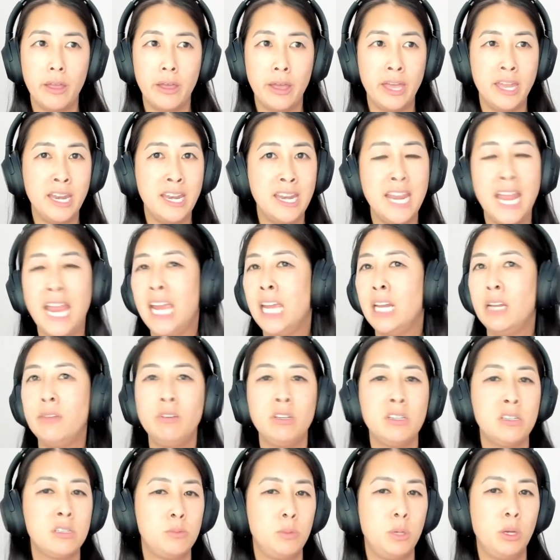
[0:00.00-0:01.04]
a negative
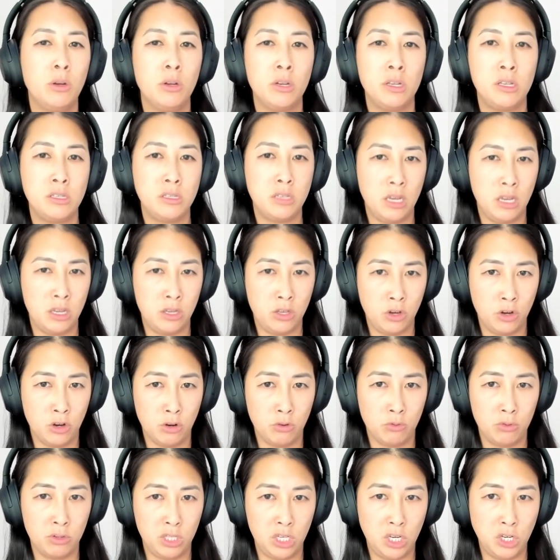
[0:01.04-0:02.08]
experience in
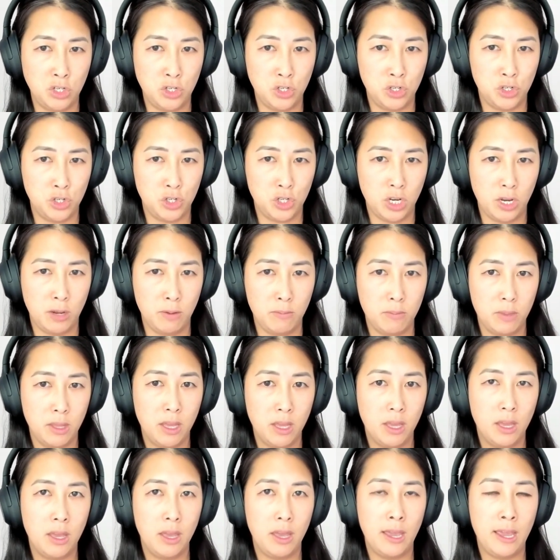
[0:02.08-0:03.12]
your relationship,
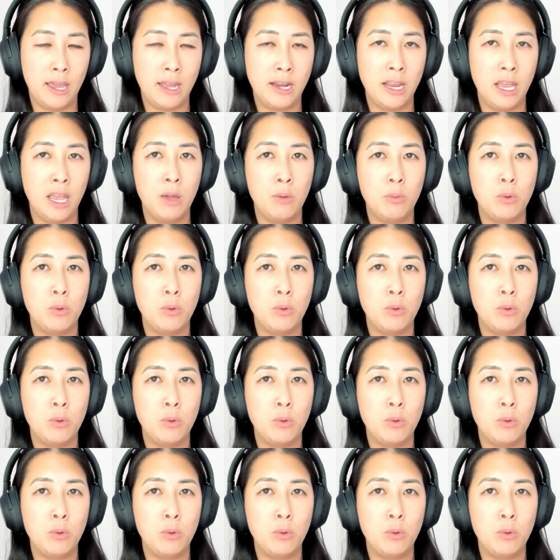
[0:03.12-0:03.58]
and it